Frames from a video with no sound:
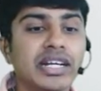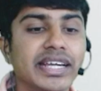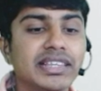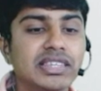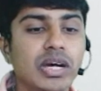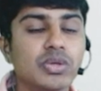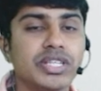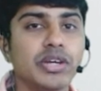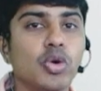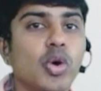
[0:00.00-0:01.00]

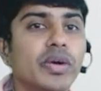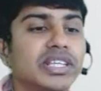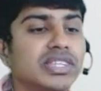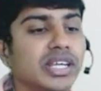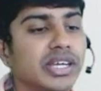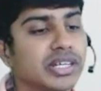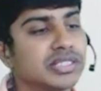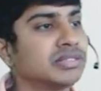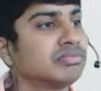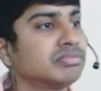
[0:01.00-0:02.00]
10,000 over 3
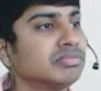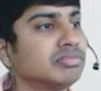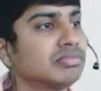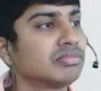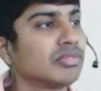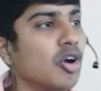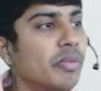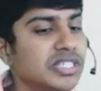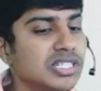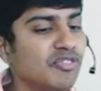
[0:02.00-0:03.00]
years. How
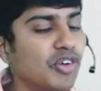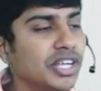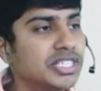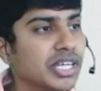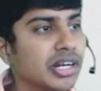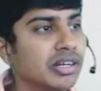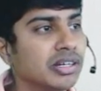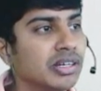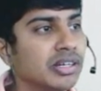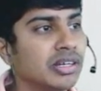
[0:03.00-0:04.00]
much is it for each year?
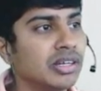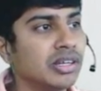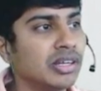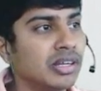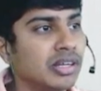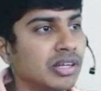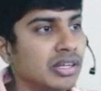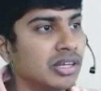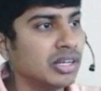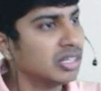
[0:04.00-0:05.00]

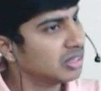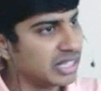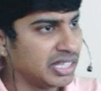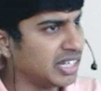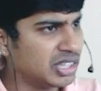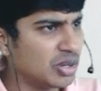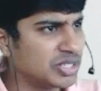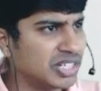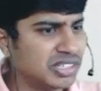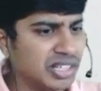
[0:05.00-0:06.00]

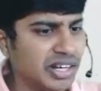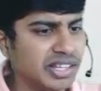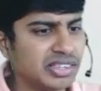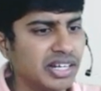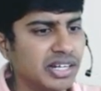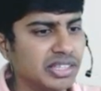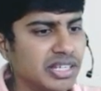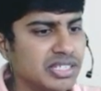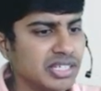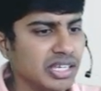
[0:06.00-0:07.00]
3,333.
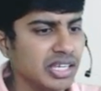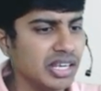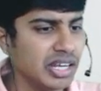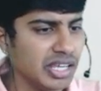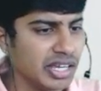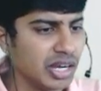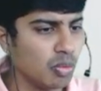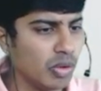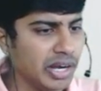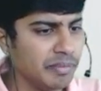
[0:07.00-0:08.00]
See, in year
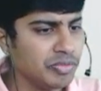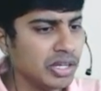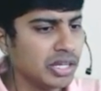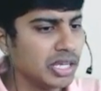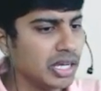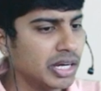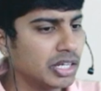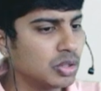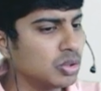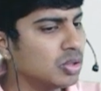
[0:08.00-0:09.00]
1,
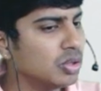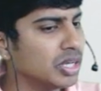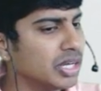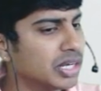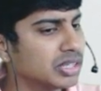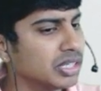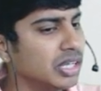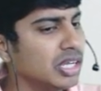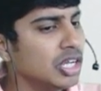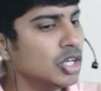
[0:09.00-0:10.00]
year 2, year
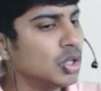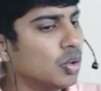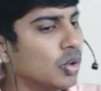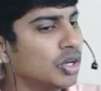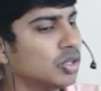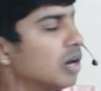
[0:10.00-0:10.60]
3, you're going to